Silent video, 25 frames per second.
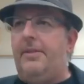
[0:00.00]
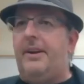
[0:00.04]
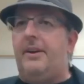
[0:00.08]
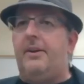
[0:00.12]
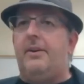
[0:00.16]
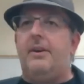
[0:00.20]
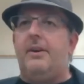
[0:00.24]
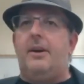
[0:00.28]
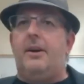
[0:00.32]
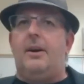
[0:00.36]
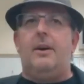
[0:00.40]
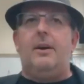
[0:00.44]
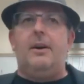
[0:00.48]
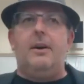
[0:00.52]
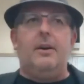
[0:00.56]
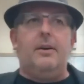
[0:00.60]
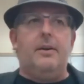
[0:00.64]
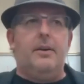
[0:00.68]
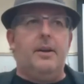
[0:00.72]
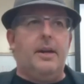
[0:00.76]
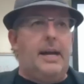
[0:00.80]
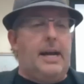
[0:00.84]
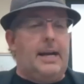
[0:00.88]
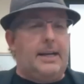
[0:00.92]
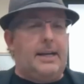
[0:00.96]
there
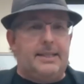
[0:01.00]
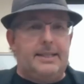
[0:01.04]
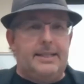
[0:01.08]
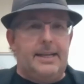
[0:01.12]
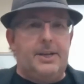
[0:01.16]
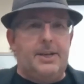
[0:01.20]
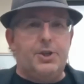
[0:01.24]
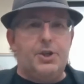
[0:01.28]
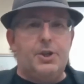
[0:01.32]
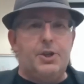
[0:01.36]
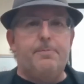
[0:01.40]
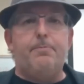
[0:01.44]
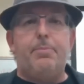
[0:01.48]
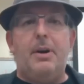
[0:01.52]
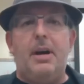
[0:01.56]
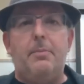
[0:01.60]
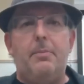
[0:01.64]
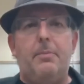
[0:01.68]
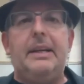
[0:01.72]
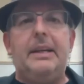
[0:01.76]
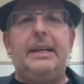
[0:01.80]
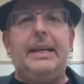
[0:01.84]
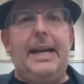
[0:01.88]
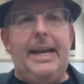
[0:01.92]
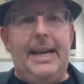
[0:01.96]
are extension
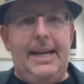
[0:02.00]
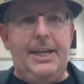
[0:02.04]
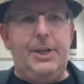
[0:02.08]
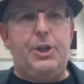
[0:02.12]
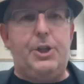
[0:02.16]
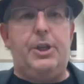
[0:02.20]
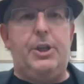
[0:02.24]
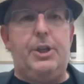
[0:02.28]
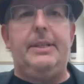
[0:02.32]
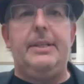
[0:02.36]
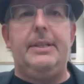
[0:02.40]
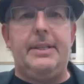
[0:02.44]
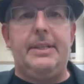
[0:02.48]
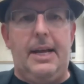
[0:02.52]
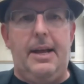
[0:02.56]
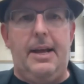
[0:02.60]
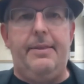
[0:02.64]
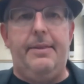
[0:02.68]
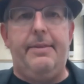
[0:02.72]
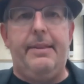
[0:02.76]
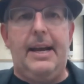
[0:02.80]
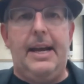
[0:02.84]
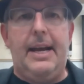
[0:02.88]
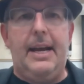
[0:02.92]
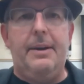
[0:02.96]
publications
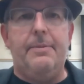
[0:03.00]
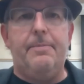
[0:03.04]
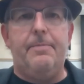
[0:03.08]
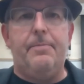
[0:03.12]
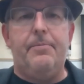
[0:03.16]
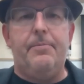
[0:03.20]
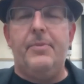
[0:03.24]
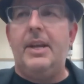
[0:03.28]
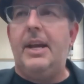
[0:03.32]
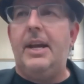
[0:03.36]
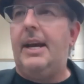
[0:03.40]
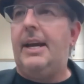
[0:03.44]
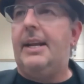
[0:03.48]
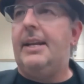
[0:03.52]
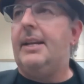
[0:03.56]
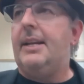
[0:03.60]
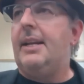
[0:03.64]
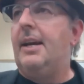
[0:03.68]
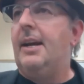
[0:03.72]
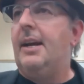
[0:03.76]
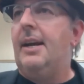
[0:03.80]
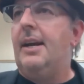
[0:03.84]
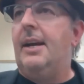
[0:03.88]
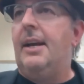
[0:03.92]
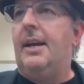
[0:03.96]
on that. And
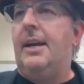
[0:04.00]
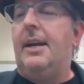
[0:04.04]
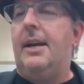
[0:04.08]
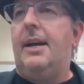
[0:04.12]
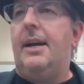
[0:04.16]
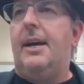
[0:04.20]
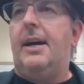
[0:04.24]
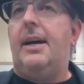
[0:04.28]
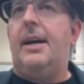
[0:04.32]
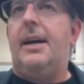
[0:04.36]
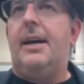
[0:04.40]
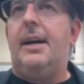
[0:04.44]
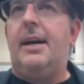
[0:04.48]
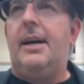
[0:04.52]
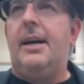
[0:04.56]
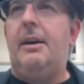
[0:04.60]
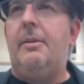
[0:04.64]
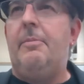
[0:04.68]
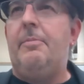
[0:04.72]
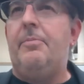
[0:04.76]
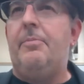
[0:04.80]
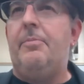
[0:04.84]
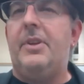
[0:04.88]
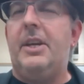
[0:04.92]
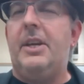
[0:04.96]

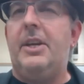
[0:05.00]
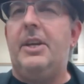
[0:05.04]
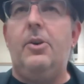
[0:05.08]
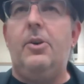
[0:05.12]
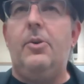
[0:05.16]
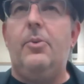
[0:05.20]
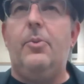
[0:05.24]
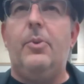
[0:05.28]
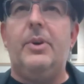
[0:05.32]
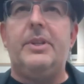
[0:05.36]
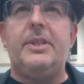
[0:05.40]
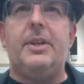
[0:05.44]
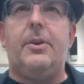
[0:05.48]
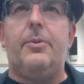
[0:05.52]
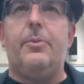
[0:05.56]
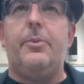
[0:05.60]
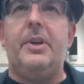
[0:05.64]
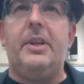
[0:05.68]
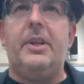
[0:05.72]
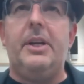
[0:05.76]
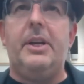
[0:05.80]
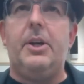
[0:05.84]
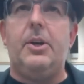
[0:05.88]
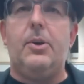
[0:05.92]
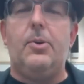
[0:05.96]
um, you know what's a
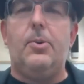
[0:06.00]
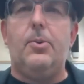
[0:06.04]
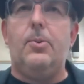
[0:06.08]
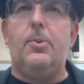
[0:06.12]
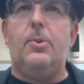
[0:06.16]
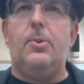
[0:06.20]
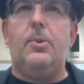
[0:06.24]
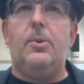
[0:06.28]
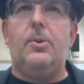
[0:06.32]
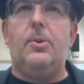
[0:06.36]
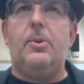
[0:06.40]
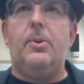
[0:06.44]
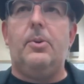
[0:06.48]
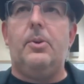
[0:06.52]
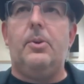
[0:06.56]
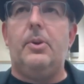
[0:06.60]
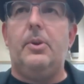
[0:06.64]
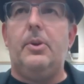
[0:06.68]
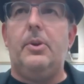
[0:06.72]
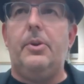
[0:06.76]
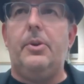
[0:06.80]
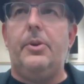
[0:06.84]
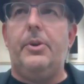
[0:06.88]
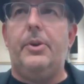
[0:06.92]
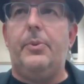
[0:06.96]
really cool
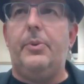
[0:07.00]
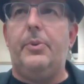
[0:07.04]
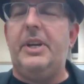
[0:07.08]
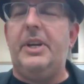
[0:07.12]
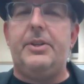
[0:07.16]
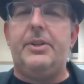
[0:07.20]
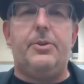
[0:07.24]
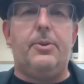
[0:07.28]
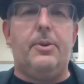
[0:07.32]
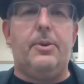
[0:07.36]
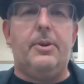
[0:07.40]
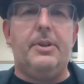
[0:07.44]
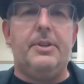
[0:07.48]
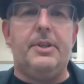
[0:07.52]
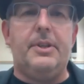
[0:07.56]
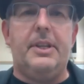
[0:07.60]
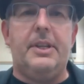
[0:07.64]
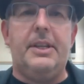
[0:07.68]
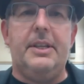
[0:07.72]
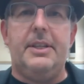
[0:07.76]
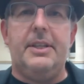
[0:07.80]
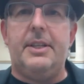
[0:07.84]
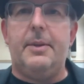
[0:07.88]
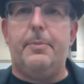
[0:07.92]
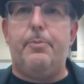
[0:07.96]
resource
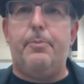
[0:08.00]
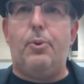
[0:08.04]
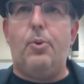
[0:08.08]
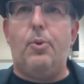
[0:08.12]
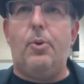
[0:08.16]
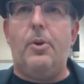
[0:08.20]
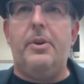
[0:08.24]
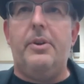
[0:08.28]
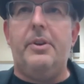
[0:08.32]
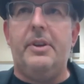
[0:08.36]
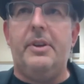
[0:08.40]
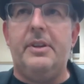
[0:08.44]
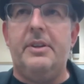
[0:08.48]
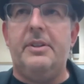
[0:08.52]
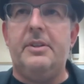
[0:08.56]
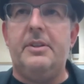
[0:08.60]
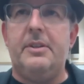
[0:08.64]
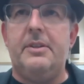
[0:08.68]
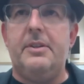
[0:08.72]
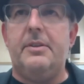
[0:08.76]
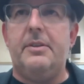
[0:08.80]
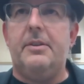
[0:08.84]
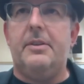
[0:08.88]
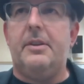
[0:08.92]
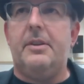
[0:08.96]
is the
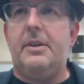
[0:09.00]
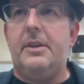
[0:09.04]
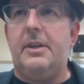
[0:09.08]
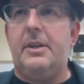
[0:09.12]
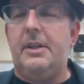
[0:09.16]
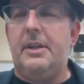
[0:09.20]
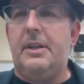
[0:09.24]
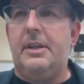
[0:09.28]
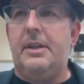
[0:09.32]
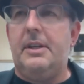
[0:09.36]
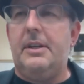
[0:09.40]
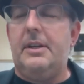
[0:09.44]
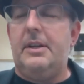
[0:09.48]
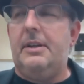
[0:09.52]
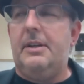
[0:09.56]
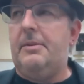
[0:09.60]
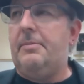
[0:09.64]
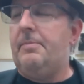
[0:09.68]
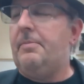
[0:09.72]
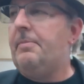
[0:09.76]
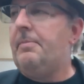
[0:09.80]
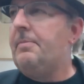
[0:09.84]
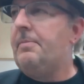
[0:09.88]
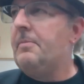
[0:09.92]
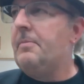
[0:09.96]
Portland
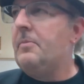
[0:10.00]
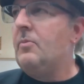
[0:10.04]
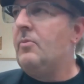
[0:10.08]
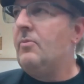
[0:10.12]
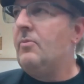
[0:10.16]
um,